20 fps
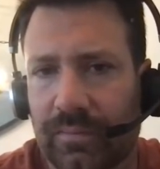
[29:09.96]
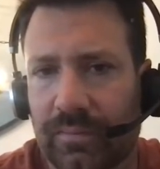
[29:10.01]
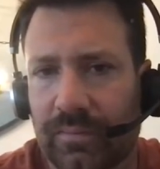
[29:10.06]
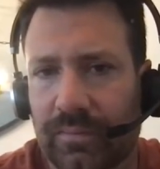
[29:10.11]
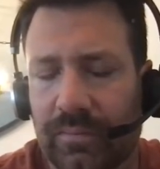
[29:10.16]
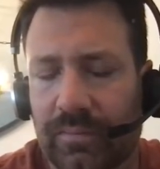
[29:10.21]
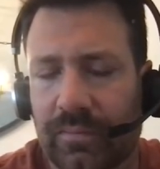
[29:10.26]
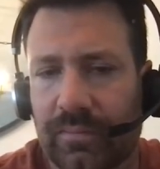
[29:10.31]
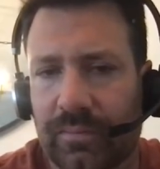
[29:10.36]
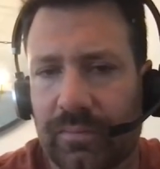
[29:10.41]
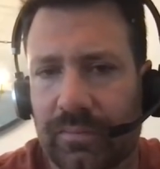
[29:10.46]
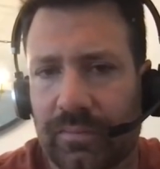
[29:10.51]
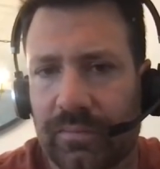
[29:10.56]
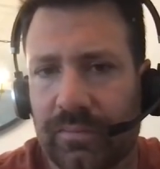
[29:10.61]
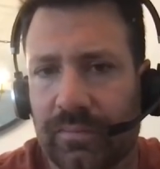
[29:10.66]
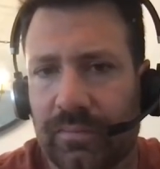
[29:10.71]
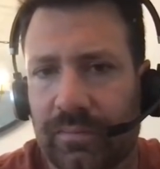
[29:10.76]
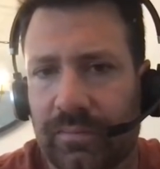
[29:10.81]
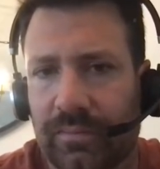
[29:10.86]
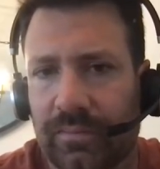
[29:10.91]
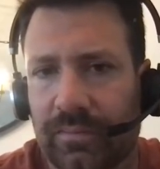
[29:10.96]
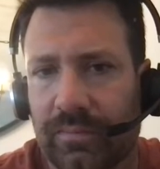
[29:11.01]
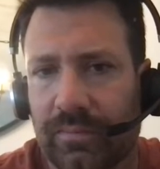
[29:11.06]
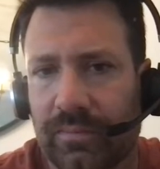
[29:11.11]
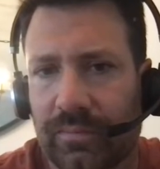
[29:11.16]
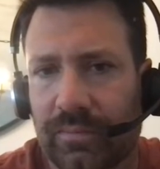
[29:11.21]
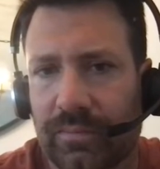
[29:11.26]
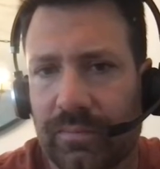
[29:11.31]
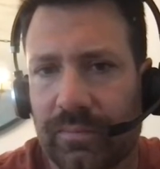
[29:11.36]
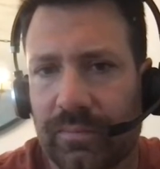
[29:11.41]

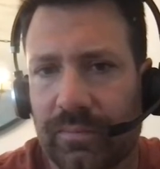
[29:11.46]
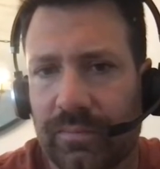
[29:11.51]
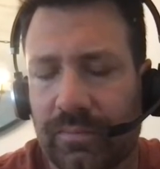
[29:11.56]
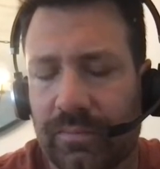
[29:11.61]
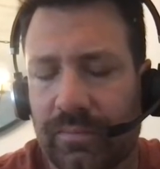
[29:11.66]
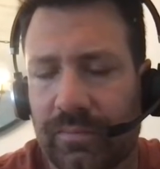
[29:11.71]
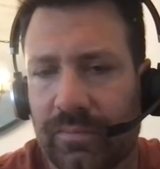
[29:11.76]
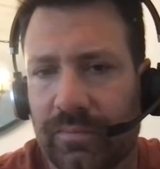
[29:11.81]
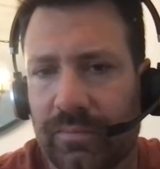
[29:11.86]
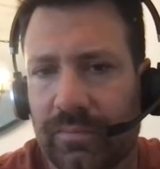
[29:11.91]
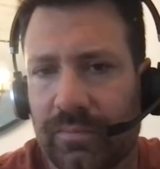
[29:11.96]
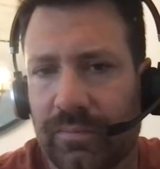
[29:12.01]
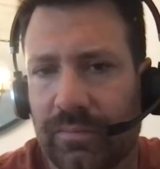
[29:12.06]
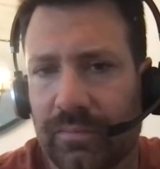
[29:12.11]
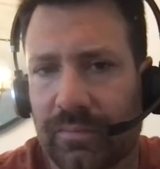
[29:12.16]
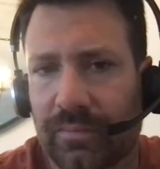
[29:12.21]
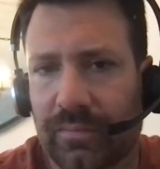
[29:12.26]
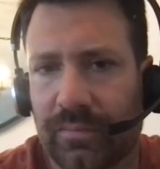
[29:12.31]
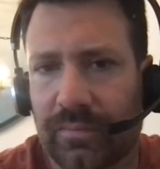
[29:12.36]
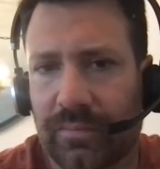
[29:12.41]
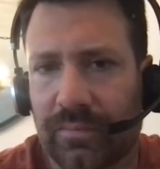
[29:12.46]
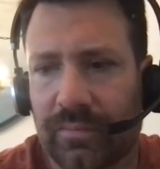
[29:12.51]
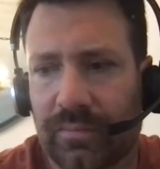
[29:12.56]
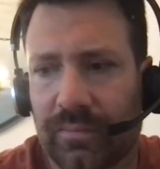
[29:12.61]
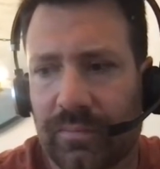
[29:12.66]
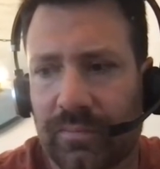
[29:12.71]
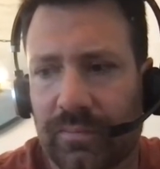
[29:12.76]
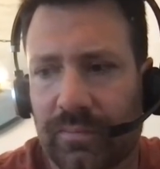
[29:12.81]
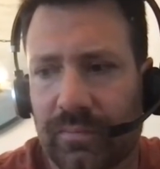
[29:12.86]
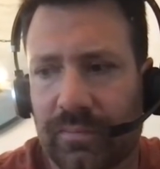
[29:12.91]

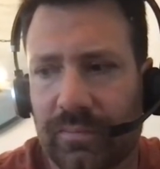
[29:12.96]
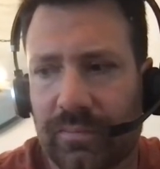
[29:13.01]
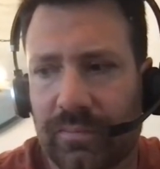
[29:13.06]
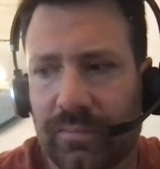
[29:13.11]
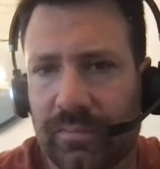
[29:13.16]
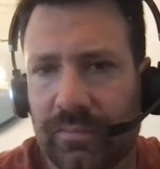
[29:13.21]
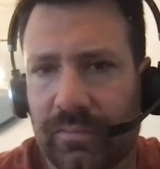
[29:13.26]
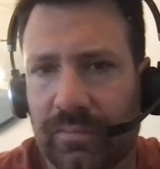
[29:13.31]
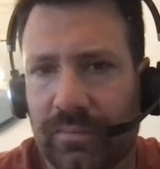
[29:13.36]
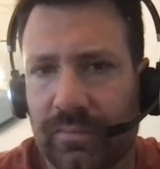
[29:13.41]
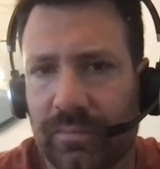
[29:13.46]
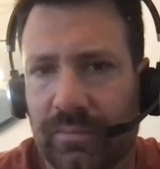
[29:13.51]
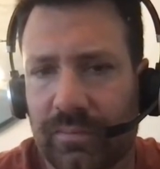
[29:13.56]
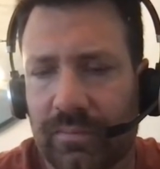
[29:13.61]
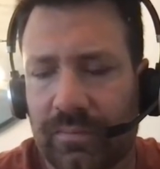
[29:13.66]
[no speech]